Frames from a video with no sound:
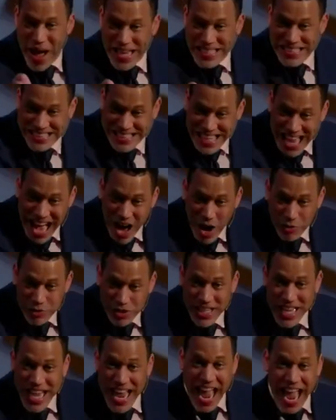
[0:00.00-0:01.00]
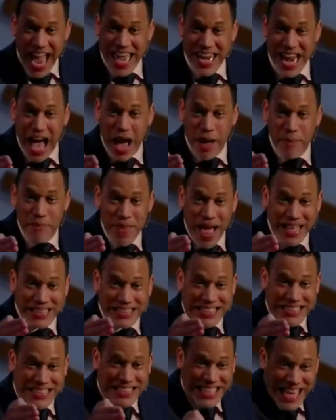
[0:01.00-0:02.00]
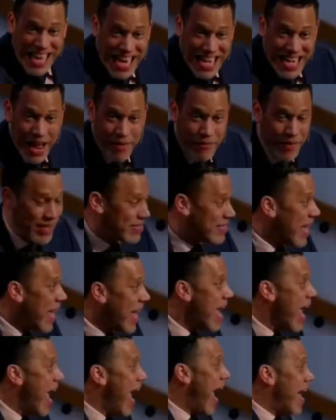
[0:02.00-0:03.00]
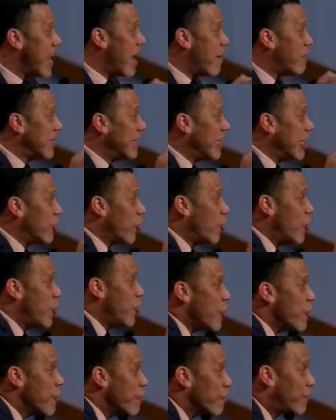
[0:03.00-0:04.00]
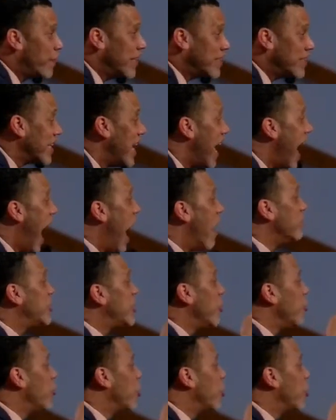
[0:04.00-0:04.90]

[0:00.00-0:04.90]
I doubt and I'm not seeing everything and I'm a little nervous, I'm still